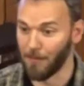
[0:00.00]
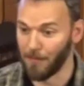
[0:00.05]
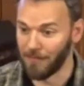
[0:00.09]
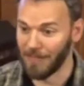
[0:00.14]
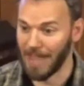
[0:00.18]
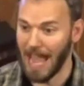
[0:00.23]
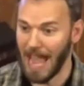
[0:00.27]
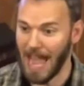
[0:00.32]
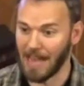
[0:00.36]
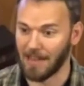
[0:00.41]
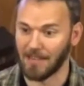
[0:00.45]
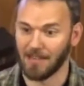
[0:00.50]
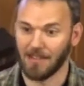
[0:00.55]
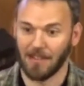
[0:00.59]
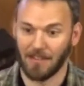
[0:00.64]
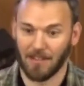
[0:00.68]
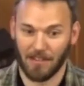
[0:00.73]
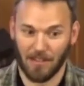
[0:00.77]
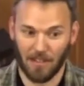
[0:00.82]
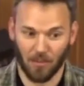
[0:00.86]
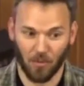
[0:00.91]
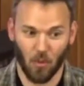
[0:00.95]

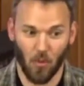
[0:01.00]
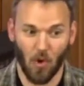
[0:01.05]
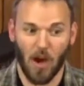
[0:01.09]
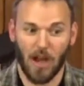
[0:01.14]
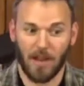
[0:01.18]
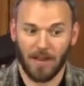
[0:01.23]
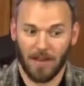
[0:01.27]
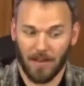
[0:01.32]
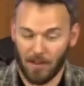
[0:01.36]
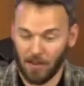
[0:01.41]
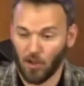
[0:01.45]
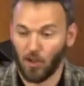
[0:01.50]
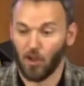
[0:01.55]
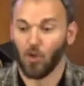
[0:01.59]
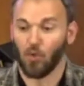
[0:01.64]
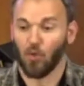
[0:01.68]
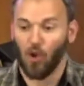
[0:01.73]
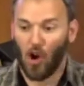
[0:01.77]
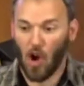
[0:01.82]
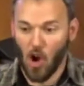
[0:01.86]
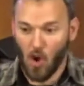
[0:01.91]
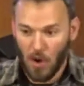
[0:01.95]
That is what
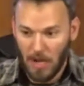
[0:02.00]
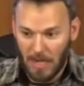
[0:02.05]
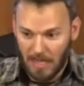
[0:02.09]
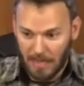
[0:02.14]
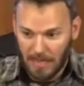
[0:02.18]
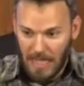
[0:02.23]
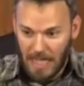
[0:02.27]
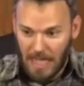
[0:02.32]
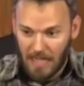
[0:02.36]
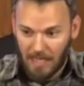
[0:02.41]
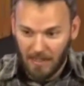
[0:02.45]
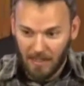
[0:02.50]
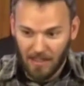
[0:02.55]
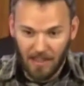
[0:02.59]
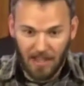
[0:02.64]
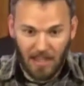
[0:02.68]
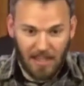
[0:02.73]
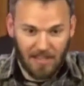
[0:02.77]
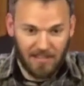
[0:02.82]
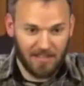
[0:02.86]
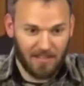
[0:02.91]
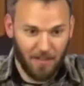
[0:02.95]
growing that
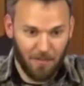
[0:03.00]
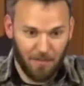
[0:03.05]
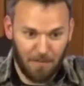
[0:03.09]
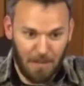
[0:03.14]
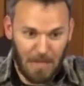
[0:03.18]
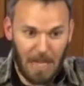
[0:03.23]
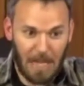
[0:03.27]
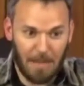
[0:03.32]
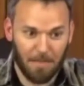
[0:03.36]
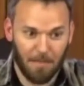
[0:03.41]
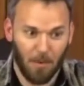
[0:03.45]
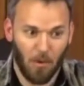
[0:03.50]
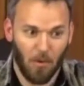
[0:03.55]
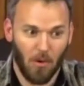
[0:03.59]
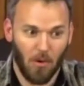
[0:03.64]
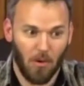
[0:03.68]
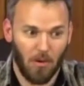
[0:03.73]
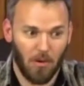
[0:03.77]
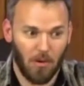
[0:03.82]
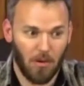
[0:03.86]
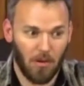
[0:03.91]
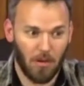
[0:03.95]
list of
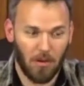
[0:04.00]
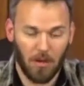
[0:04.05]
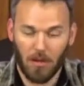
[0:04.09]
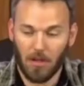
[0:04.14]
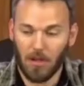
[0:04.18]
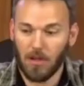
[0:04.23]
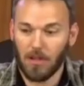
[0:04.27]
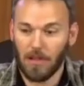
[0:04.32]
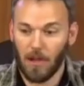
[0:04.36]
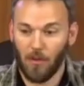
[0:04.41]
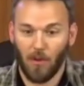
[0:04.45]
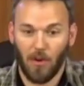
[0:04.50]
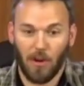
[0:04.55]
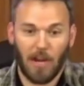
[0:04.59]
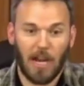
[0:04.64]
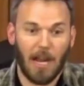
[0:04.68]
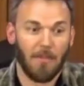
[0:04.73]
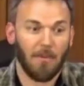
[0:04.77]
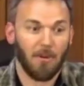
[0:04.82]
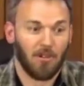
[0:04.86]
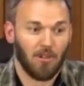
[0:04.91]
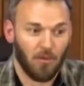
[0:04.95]
people that we were
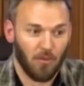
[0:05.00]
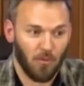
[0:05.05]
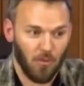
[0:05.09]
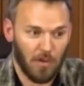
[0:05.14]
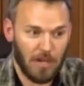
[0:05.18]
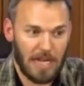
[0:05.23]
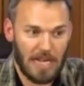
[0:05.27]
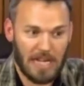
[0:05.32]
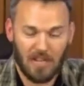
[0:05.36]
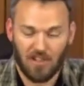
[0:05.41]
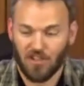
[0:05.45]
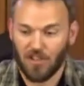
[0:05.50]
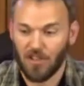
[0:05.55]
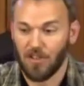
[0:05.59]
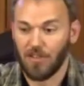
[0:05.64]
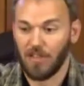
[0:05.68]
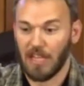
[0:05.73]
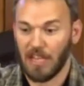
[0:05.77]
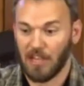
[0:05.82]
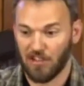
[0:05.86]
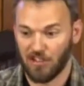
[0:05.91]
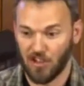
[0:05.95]
able to reach
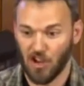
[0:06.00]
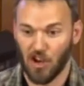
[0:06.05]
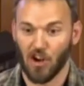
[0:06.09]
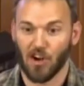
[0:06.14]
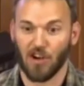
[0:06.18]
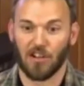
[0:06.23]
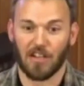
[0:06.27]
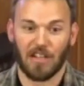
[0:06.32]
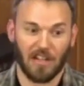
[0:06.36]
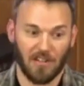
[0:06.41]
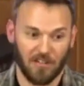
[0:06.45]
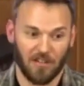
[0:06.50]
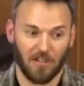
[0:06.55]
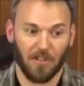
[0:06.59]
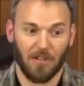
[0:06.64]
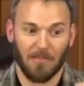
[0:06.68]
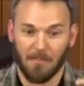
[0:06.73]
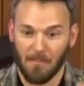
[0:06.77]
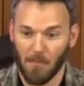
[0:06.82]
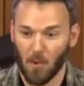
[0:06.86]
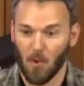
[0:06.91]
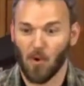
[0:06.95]
then turned into
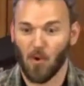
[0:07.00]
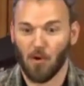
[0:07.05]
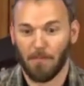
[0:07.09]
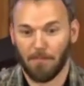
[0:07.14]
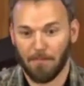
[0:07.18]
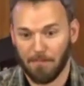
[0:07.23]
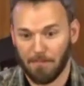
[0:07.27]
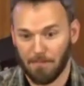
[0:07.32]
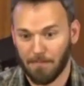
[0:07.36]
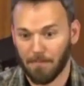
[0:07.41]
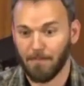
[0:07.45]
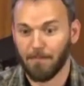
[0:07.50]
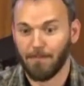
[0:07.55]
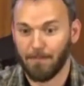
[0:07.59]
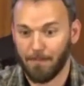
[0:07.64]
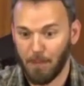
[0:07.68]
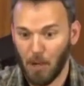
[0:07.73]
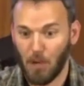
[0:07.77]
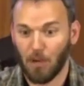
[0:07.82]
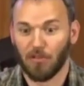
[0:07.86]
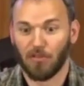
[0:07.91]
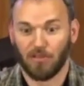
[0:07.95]
more
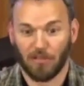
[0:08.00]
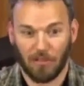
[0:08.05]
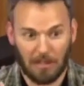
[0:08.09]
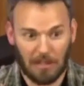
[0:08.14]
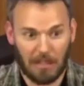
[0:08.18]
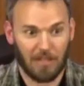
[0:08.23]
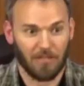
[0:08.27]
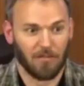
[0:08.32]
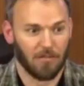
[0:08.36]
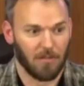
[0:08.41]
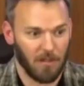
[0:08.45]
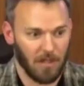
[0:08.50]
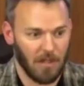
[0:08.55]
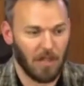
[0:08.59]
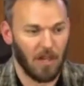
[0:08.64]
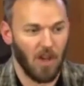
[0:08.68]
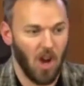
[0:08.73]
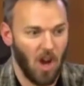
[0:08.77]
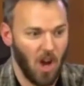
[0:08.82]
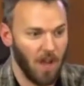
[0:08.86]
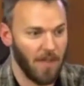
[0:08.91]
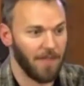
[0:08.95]
boots literally
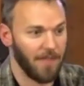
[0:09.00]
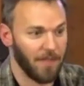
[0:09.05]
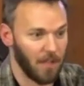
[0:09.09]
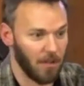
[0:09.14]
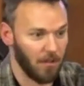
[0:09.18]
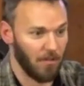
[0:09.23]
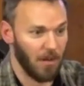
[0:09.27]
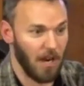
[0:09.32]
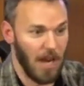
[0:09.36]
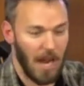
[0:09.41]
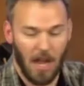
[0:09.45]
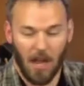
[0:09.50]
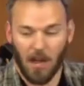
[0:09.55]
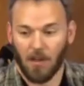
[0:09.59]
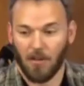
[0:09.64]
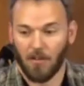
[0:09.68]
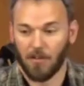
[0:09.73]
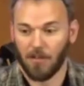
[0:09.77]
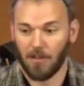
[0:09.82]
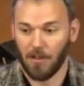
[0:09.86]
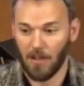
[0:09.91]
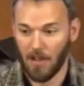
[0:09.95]
on the
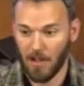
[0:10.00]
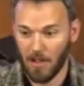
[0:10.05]
ground